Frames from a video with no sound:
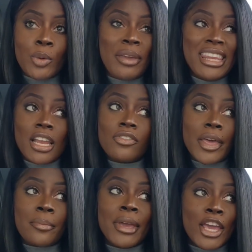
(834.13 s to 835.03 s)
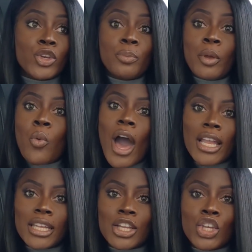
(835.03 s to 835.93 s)
It could be none of them. It could be
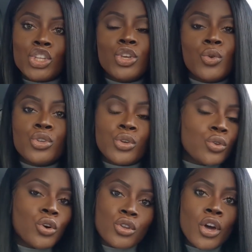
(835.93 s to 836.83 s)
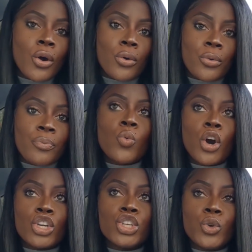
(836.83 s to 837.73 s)
one. You do not know. So
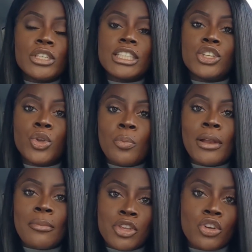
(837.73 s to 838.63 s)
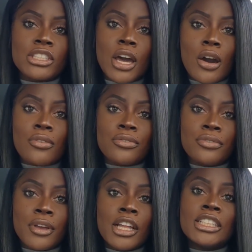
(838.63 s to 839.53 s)
what use is it you blaming
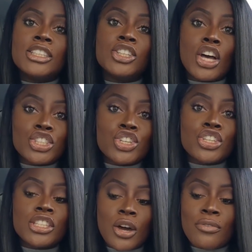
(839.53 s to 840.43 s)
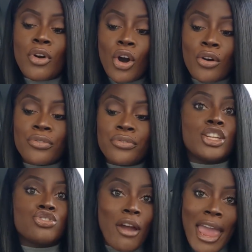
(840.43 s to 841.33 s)
yourself? Dust yourself off
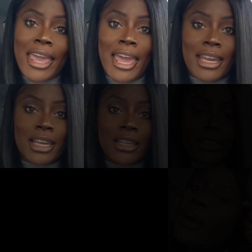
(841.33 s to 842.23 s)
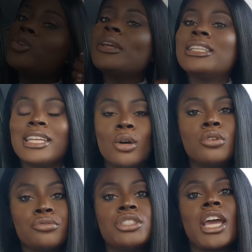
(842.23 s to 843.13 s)
and try again. Dude, so how do we deal
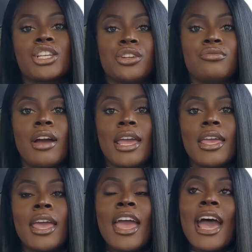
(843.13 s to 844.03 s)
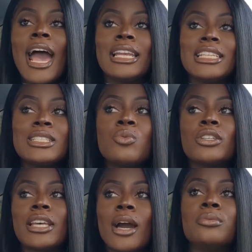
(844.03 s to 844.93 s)
with rejection, right? And this is
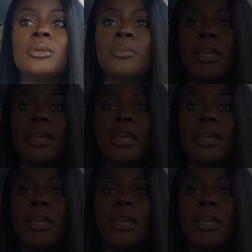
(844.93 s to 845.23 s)
what's helped